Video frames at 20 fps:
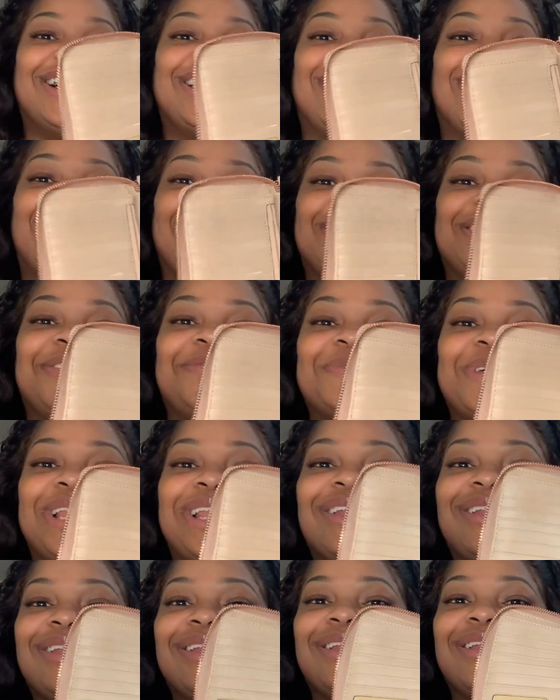I am
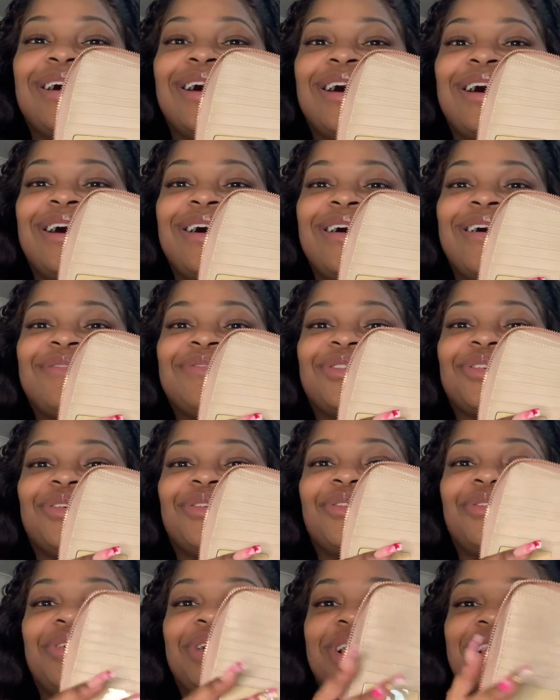in love
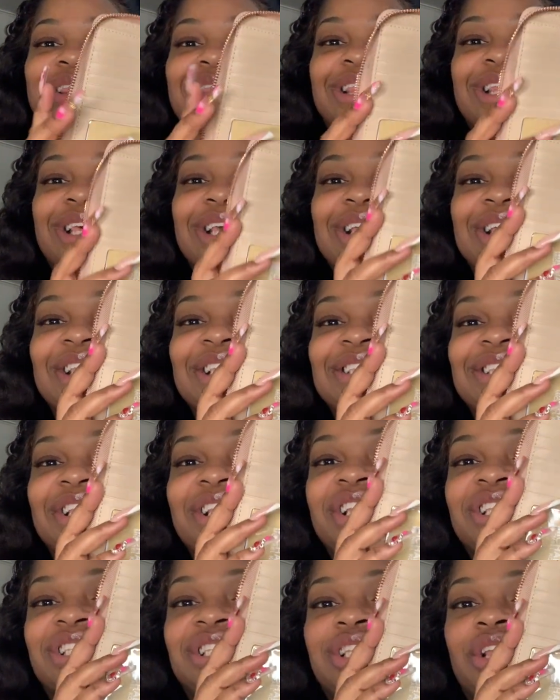with this.
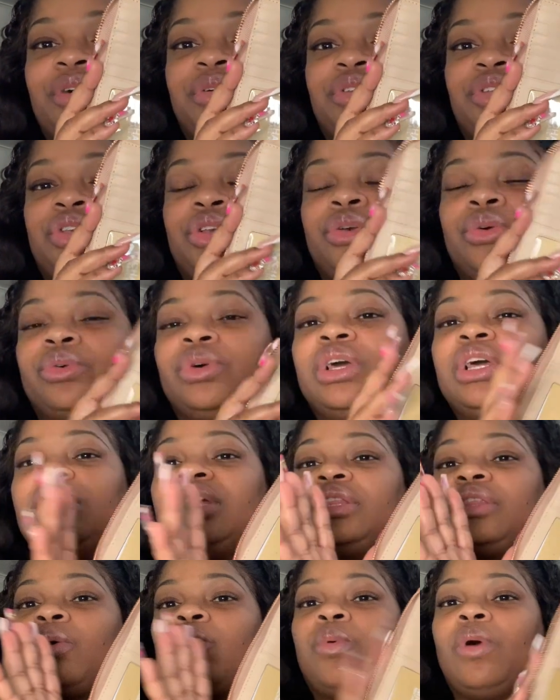It's so cute.
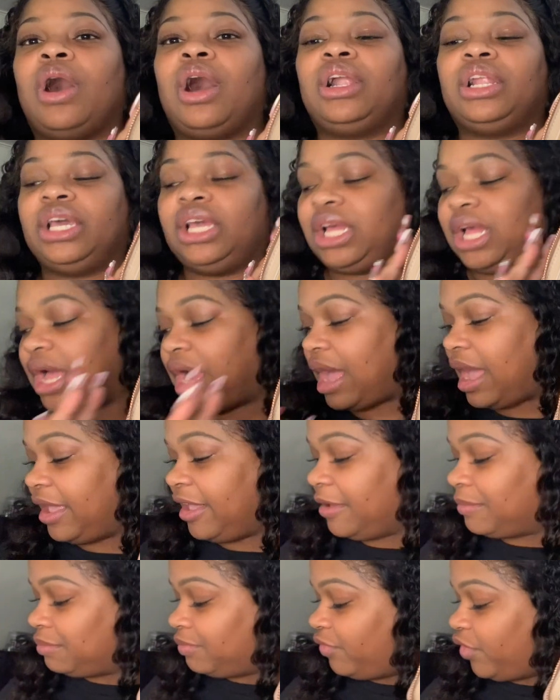The wallet, I
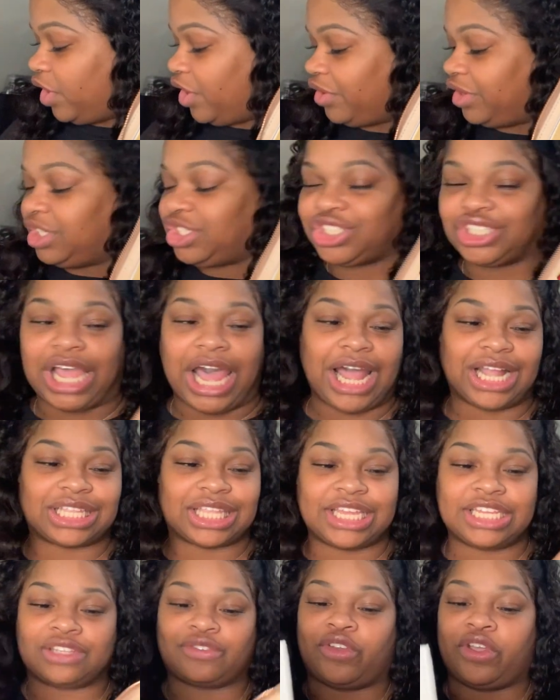am very shocked.
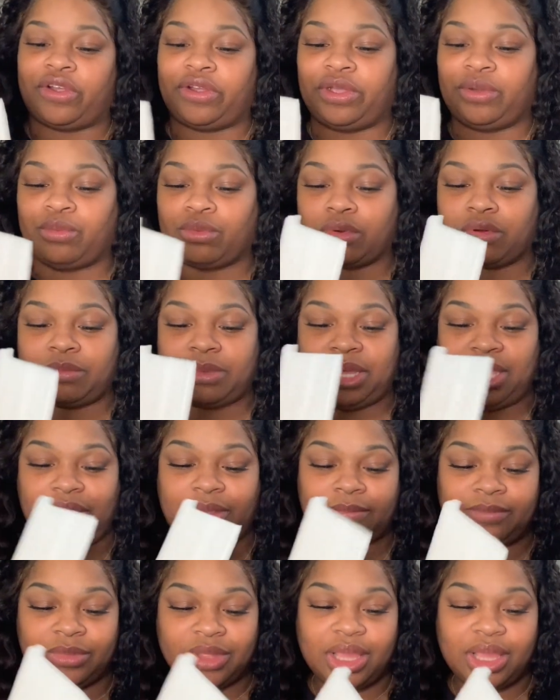It's very roomy.